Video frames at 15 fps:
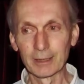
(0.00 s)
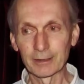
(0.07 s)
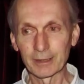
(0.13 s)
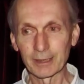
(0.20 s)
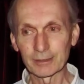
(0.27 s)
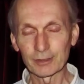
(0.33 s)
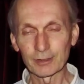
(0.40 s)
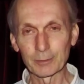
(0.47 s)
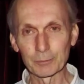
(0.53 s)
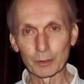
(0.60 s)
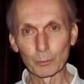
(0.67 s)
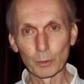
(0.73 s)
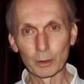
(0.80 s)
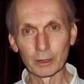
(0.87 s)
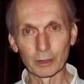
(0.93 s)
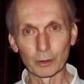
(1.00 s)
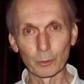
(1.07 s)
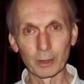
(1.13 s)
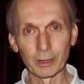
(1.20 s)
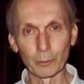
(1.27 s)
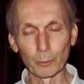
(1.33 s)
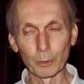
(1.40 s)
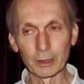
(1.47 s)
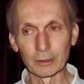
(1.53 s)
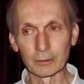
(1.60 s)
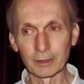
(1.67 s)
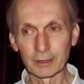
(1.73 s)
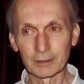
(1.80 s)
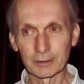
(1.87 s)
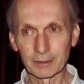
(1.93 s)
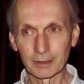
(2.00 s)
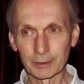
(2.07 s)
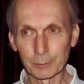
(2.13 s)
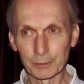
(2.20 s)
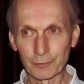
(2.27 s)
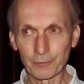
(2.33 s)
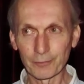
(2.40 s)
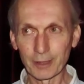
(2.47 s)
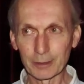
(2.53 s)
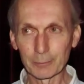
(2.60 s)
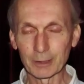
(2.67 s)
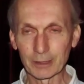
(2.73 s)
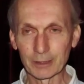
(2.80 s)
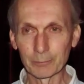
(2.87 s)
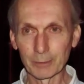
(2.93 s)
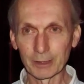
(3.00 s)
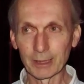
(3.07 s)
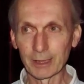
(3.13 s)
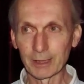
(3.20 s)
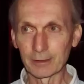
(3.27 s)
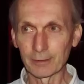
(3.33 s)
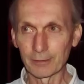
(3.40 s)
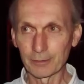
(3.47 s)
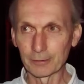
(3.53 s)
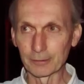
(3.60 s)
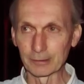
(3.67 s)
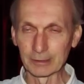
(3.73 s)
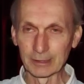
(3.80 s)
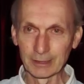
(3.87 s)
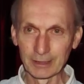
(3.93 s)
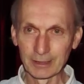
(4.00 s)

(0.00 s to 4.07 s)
That seemed to work quite well, and I was framing it in my head and thought,